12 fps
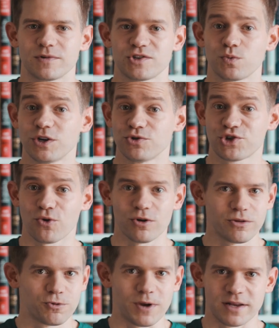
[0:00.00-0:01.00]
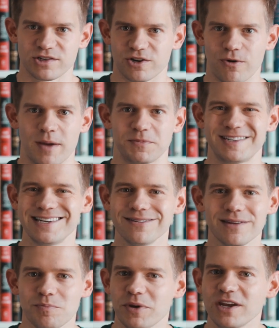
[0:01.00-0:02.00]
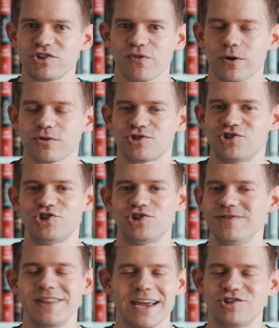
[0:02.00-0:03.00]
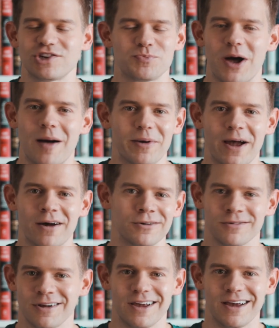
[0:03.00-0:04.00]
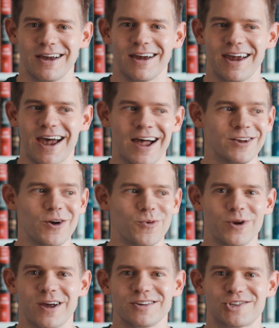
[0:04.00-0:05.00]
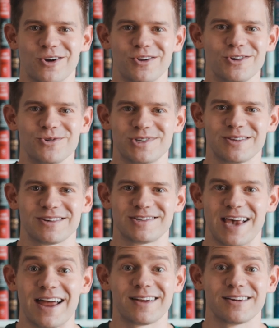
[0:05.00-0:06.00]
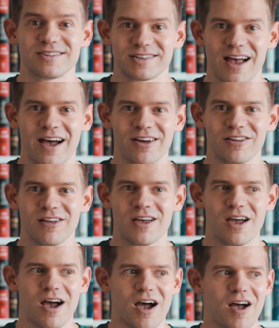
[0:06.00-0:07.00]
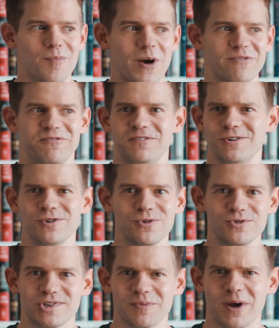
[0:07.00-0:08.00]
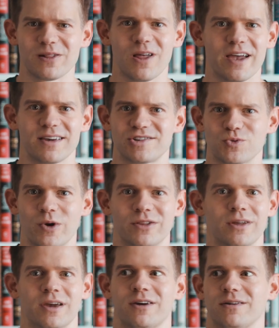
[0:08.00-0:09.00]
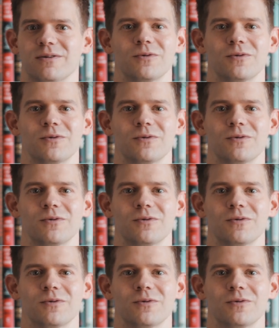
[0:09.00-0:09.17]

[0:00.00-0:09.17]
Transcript: So when you're scrolling through Instagram, teal and peach photos, they just pop out. I know when I started using this editing style, uh, my views and my likes went like